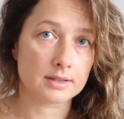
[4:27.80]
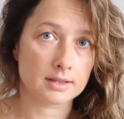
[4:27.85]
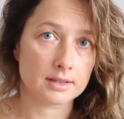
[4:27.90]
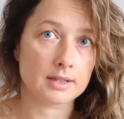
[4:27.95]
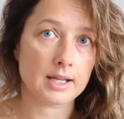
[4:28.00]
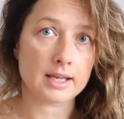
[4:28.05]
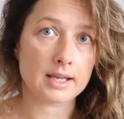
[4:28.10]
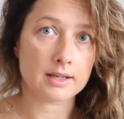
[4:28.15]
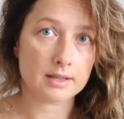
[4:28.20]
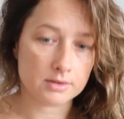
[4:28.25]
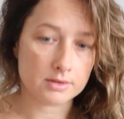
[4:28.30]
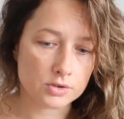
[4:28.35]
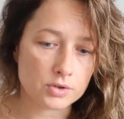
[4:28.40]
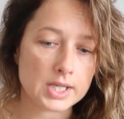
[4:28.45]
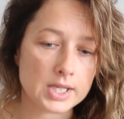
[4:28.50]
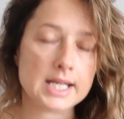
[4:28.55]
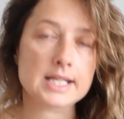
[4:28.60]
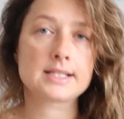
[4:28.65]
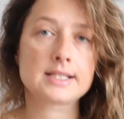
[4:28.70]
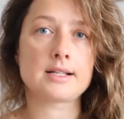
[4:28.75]
like
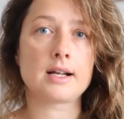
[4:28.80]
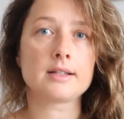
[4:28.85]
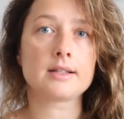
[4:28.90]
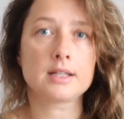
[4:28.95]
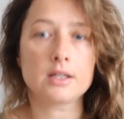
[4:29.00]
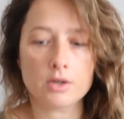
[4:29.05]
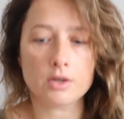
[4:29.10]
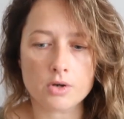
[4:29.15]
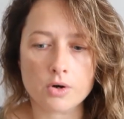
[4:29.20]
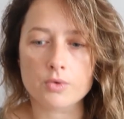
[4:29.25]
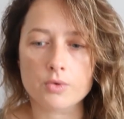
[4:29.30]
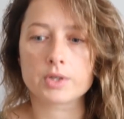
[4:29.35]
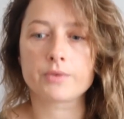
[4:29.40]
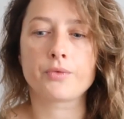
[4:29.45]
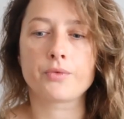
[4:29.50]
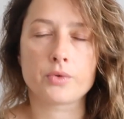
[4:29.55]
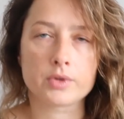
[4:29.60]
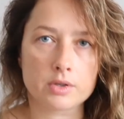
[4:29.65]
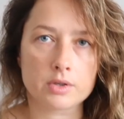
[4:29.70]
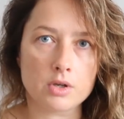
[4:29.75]
today is Sunday, you're going
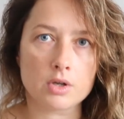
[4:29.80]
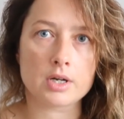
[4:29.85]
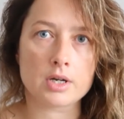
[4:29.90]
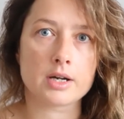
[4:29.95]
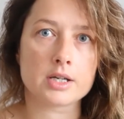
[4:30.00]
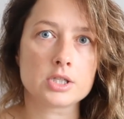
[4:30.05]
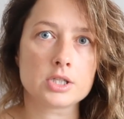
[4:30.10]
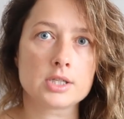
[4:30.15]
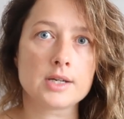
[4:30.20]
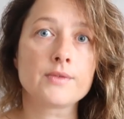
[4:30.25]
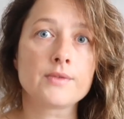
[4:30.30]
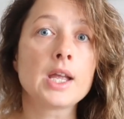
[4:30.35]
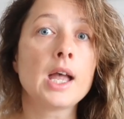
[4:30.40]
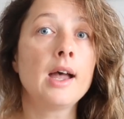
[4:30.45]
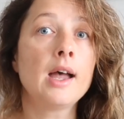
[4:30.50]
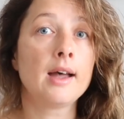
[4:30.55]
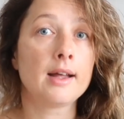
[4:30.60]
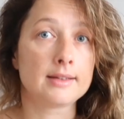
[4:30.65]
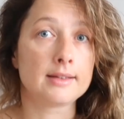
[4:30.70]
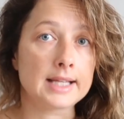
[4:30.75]
for your night shift,
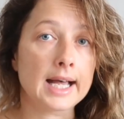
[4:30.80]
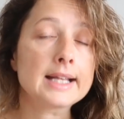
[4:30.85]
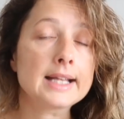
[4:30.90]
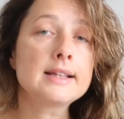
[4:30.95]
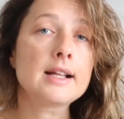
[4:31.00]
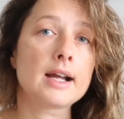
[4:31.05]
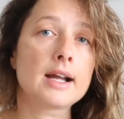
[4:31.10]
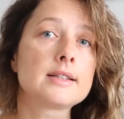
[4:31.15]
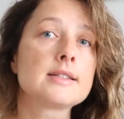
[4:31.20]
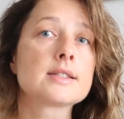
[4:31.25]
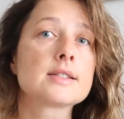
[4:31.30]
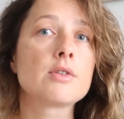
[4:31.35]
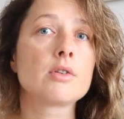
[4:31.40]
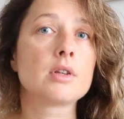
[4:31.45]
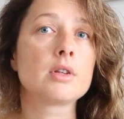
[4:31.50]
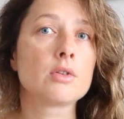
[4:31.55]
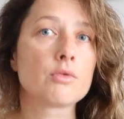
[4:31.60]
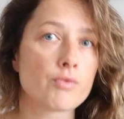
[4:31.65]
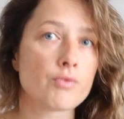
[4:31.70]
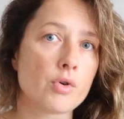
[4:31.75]
that night is
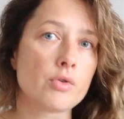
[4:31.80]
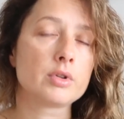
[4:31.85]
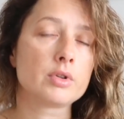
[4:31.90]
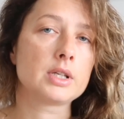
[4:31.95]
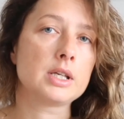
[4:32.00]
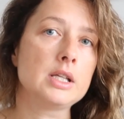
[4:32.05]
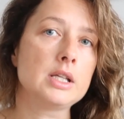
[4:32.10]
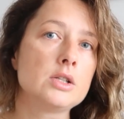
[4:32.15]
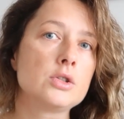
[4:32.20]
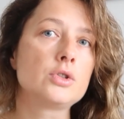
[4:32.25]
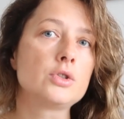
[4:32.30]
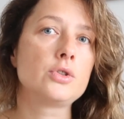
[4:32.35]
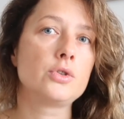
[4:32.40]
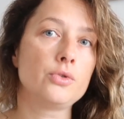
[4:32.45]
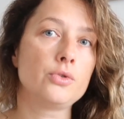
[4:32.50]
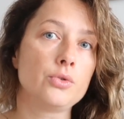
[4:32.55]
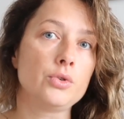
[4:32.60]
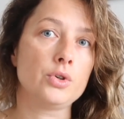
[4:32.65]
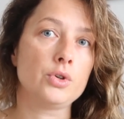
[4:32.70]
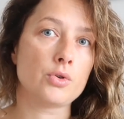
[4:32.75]
going to roll
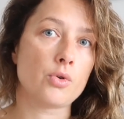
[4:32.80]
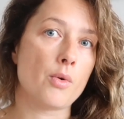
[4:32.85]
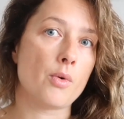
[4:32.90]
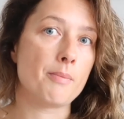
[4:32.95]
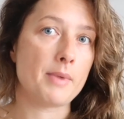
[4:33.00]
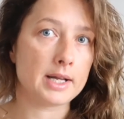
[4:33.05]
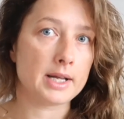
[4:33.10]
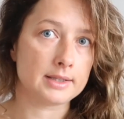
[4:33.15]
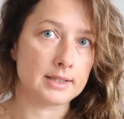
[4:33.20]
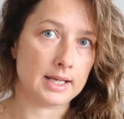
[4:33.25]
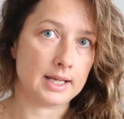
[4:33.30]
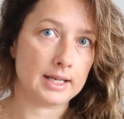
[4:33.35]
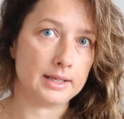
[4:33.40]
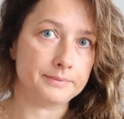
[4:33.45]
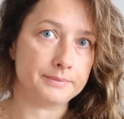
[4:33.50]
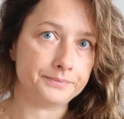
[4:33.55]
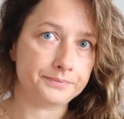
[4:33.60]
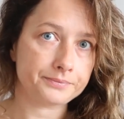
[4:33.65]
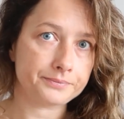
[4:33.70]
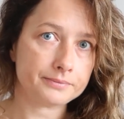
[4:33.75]
into your
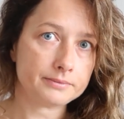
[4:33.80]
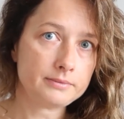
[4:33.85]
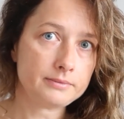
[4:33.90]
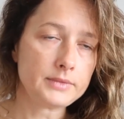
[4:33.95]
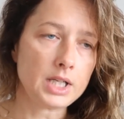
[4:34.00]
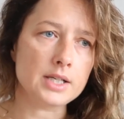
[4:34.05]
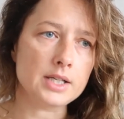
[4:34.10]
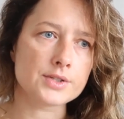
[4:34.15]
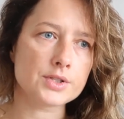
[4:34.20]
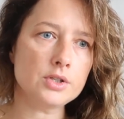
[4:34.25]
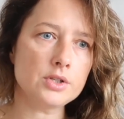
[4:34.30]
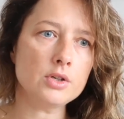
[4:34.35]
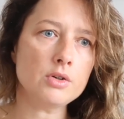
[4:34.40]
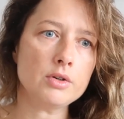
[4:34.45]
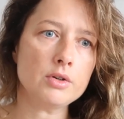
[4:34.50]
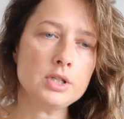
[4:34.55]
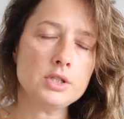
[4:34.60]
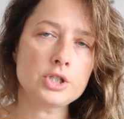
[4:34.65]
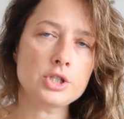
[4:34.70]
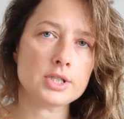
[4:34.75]
Monday. So you're
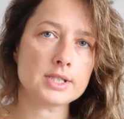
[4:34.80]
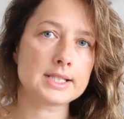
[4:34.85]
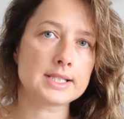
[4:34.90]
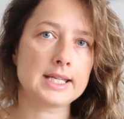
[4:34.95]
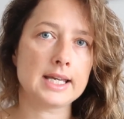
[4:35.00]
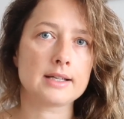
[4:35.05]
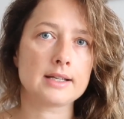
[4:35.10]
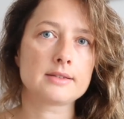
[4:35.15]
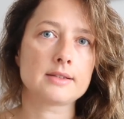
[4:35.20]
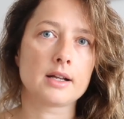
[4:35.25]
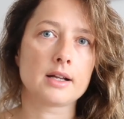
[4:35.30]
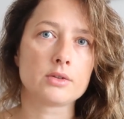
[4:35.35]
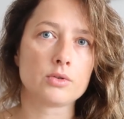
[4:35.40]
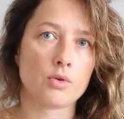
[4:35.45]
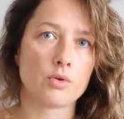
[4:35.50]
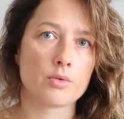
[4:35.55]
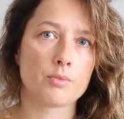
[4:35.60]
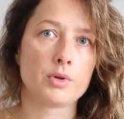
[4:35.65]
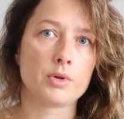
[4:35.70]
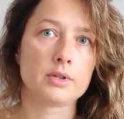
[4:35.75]
gonna just get a
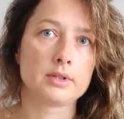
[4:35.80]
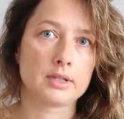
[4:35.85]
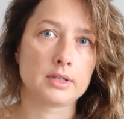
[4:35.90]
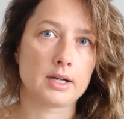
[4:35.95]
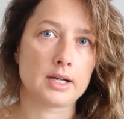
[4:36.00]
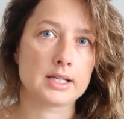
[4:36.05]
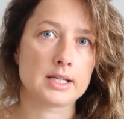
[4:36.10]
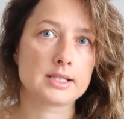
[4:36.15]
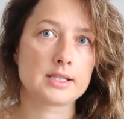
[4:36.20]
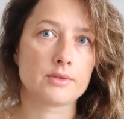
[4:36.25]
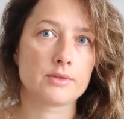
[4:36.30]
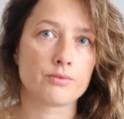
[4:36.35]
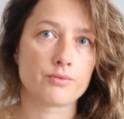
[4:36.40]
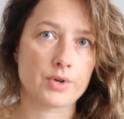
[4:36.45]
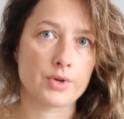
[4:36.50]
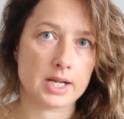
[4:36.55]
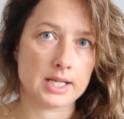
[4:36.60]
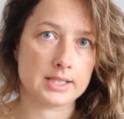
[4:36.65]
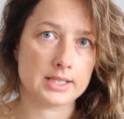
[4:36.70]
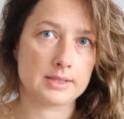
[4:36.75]
normal night
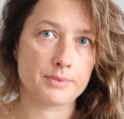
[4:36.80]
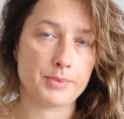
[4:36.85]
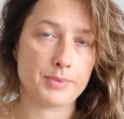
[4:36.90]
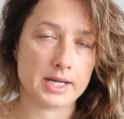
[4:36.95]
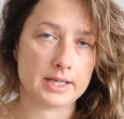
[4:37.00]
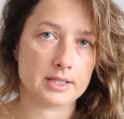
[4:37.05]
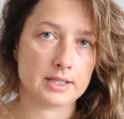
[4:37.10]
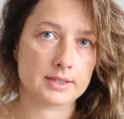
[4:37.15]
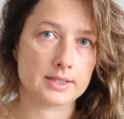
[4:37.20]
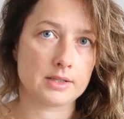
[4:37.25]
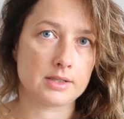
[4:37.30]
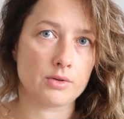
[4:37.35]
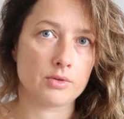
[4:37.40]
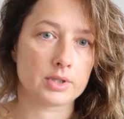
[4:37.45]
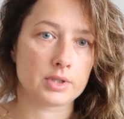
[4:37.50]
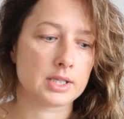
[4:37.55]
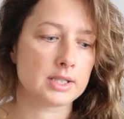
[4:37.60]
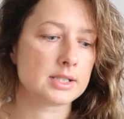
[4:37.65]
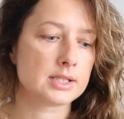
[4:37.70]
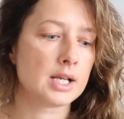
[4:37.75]
rate penalty
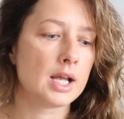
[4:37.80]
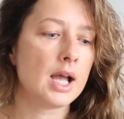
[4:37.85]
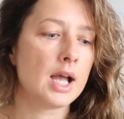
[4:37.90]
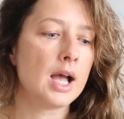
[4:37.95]
on it.